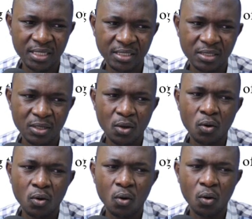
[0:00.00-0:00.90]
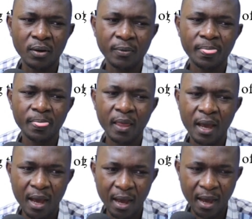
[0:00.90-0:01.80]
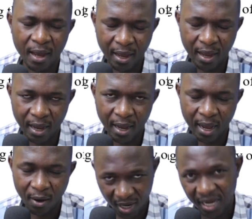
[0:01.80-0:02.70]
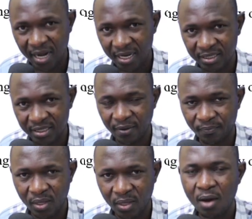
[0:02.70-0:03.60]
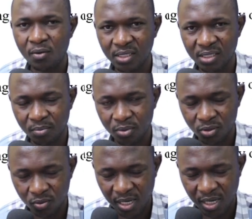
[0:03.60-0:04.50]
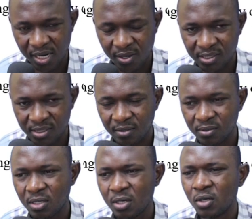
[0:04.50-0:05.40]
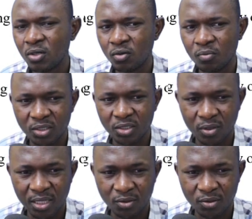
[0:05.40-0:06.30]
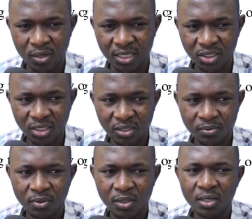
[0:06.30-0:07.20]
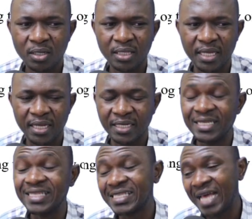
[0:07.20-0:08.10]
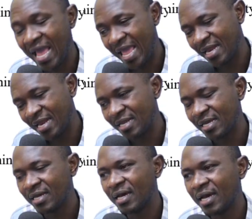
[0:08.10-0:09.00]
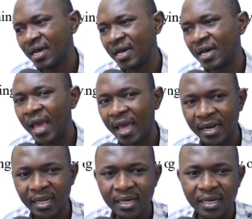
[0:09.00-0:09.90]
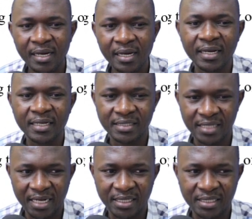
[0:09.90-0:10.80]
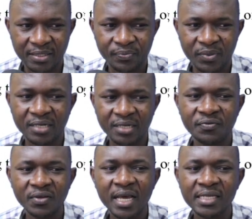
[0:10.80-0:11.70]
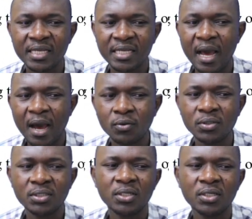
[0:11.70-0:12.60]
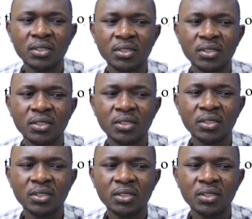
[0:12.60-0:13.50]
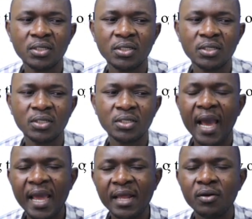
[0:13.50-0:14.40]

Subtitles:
to make sure that we achieve the desired end results. It figures out the kind of behavior that we are supposed to depict, so as to come